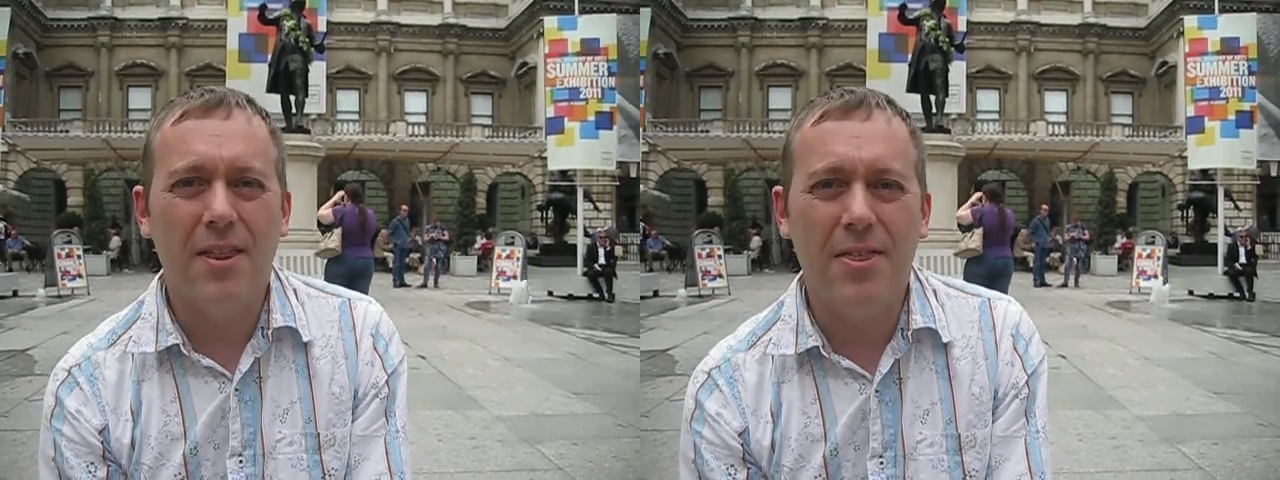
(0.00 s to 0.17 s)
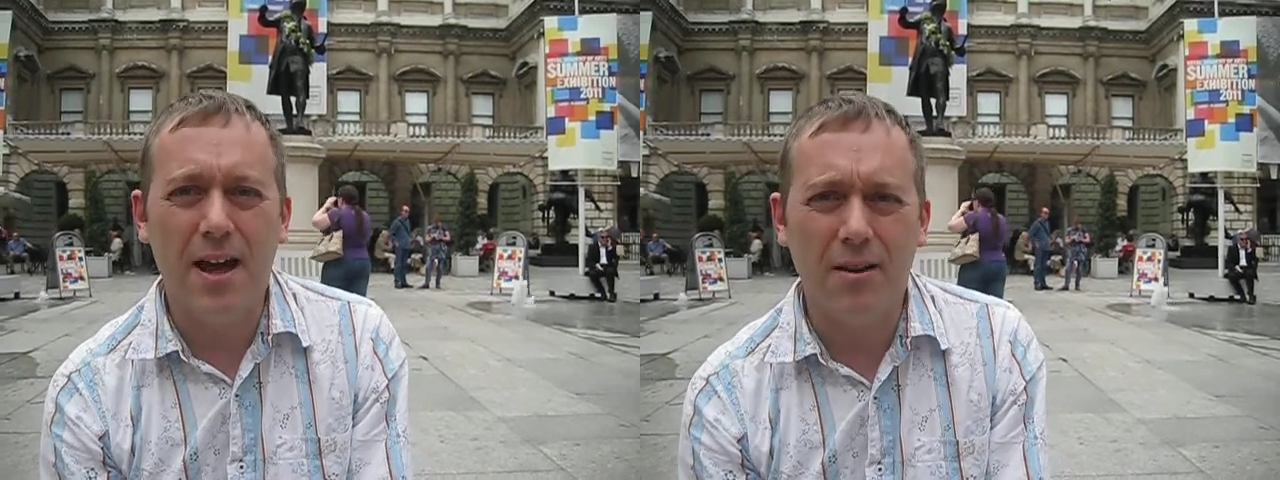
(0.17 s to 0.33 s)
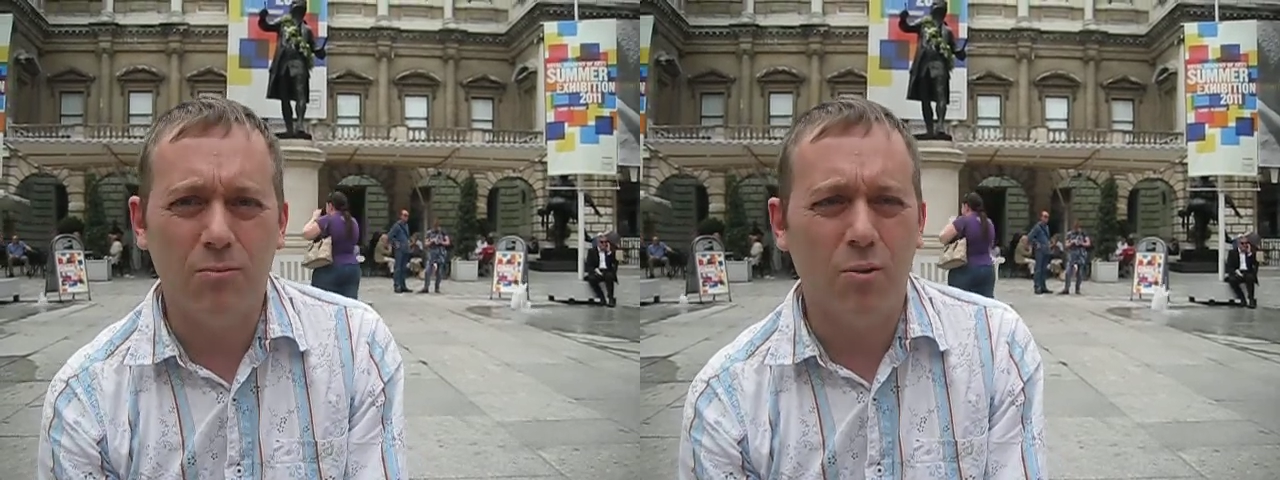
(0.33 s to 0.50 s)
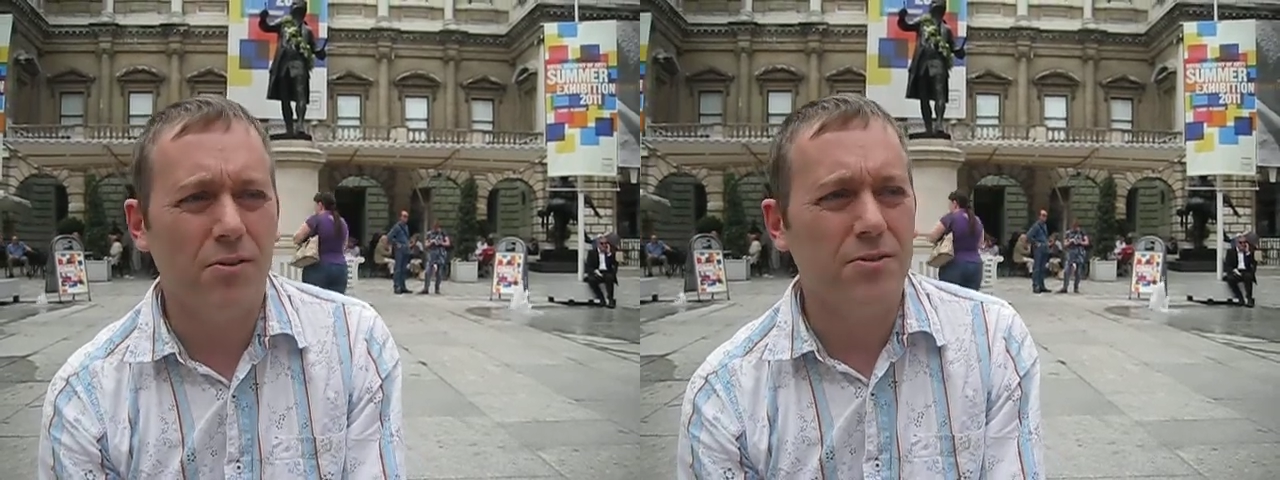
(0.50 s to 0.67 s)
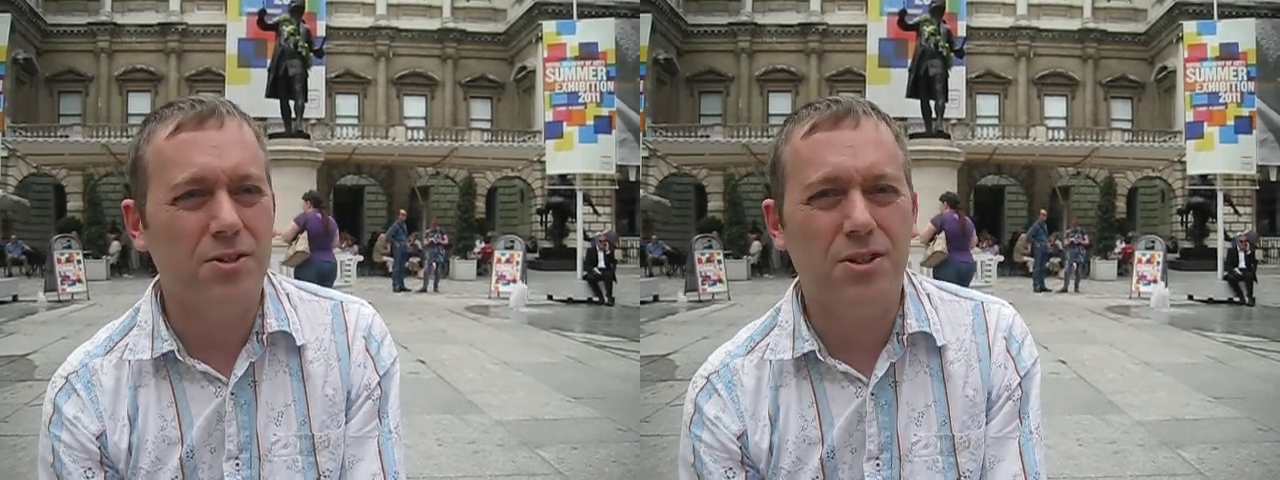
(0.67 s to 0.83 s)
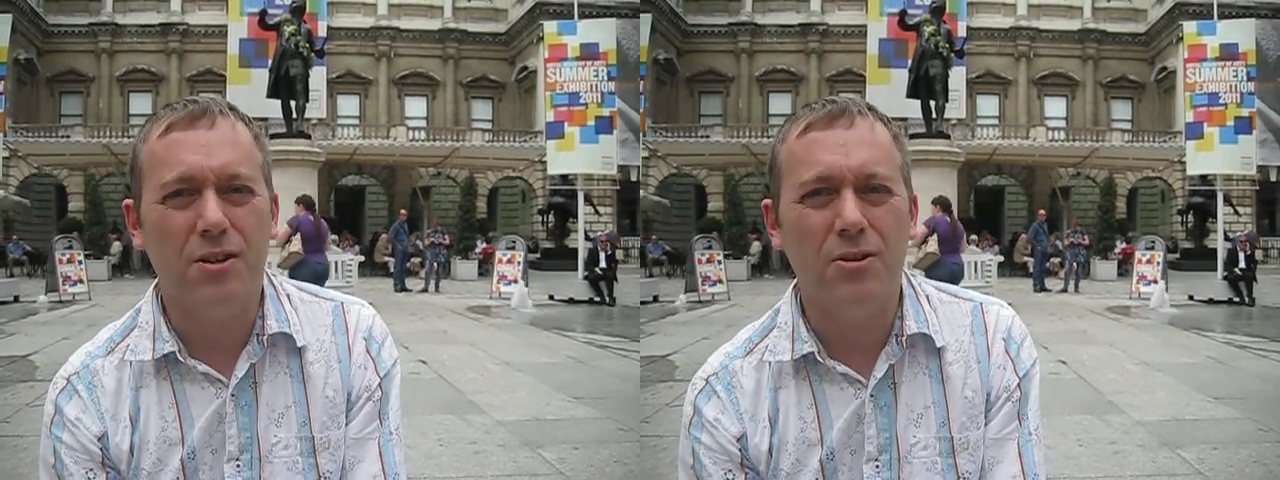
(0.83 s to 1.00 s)
they'll want
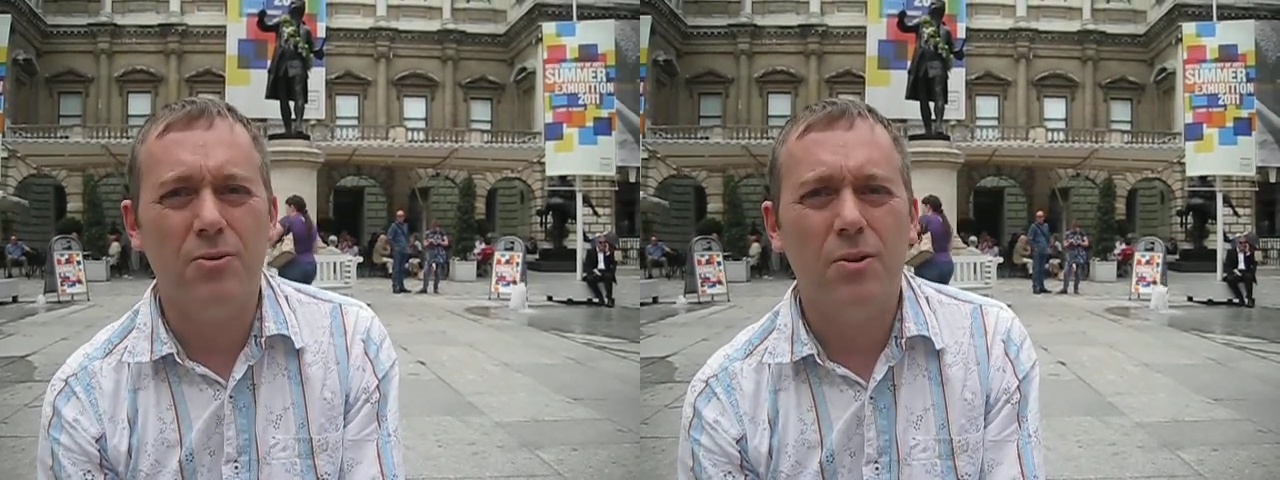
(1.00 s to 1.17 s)
to